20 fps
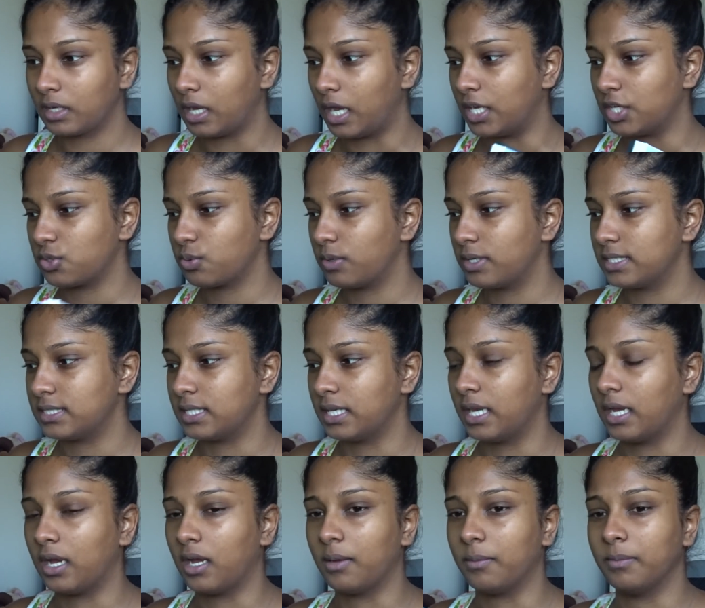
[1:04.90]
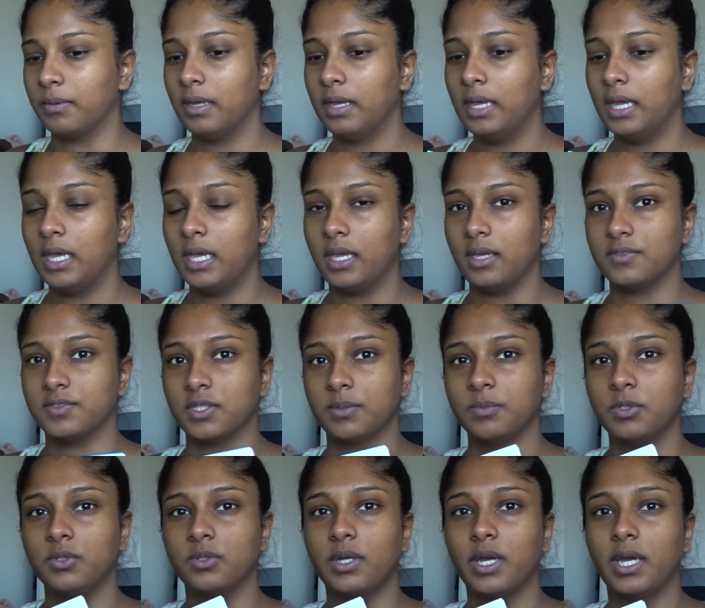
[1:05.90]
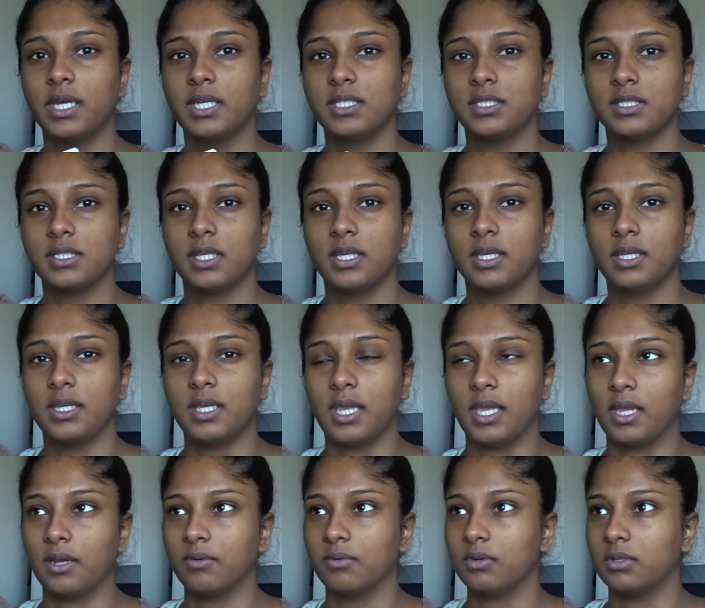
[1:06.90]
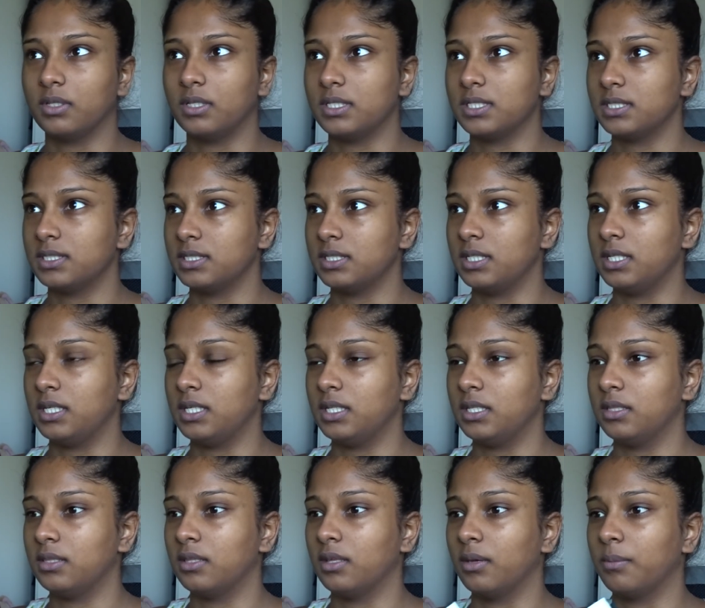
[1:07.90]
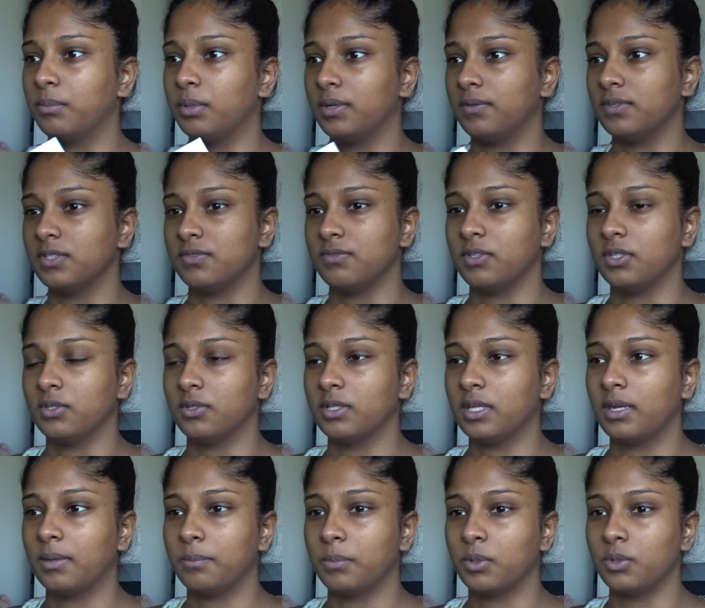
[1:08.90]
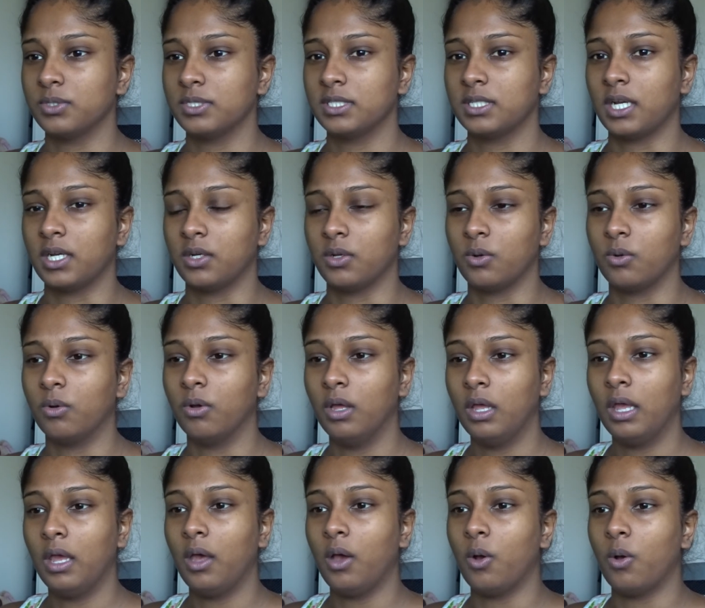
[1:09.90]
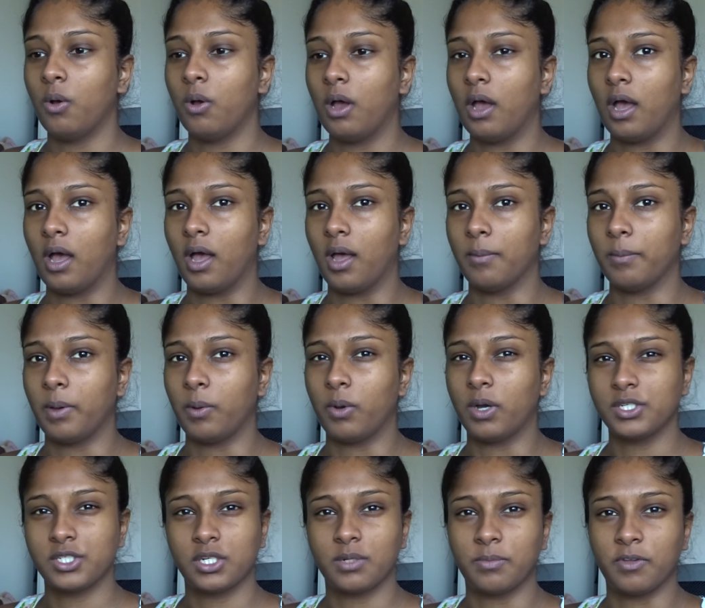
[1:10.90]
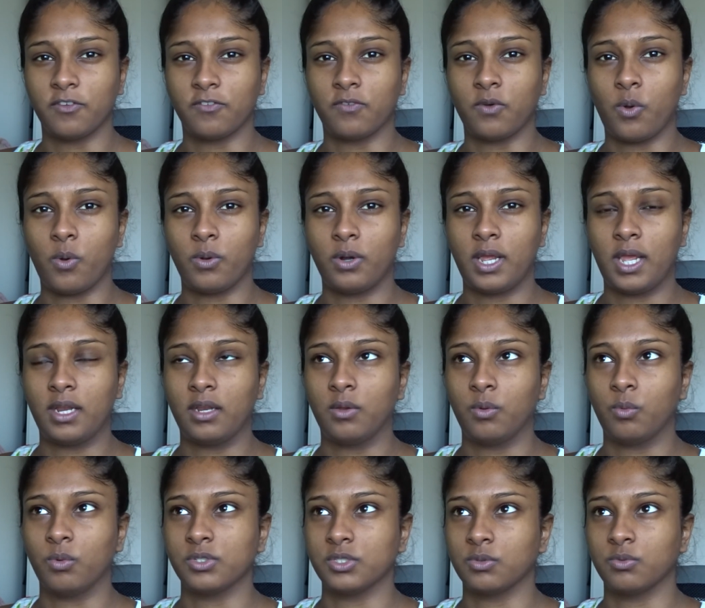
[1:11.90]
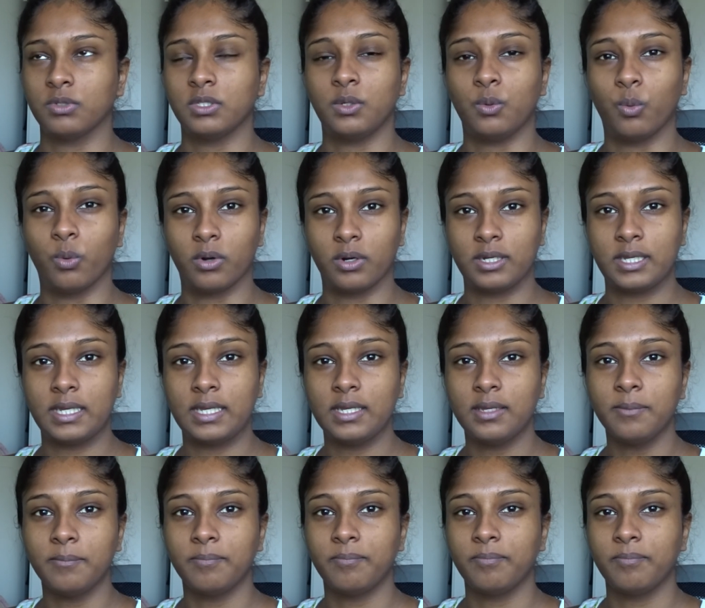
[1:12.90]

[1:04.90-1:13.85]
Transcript: I just want to say, if some of you guys can't really see the previous video that I posted, I know I watched it on my phone and it wasn't really working,